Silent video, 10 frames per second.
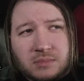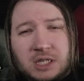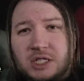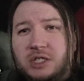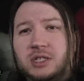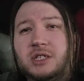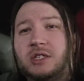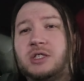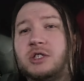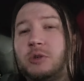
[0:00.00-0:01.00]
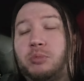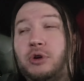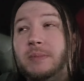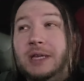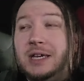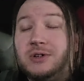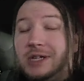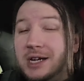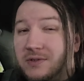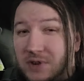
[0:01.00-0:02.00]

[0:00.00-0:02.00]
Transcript: Is this a supremely entertaining